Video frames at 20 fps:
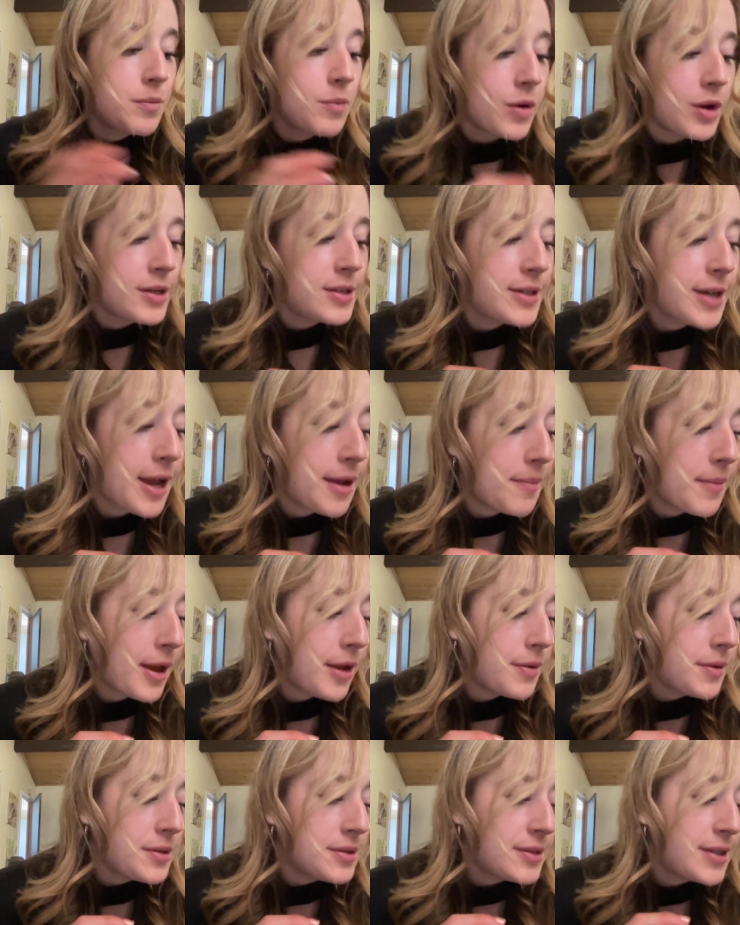One time
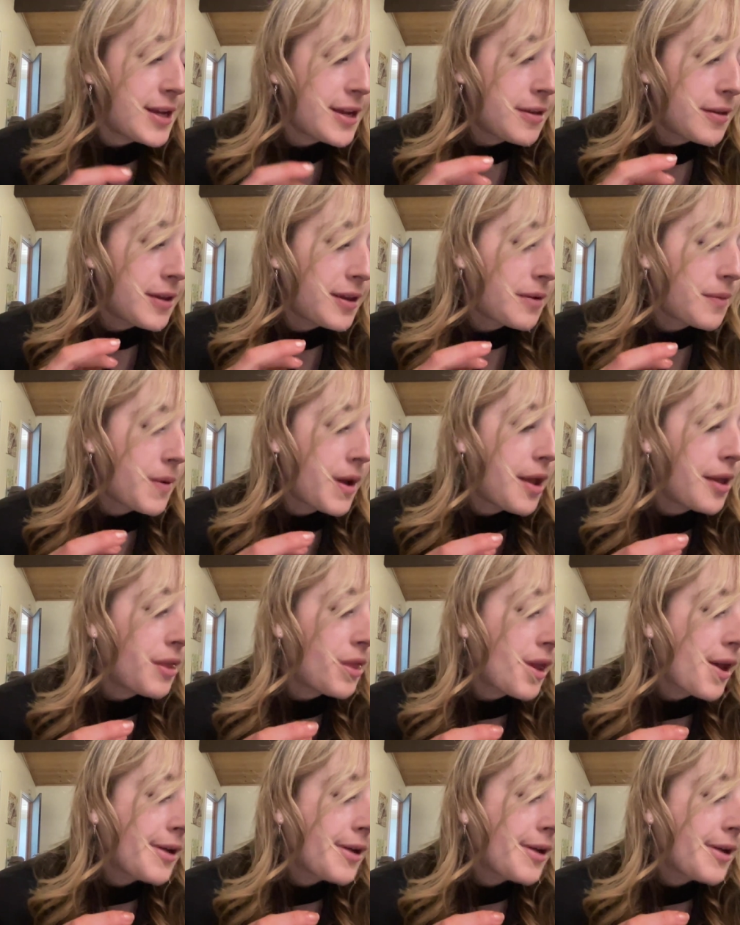I was dealing with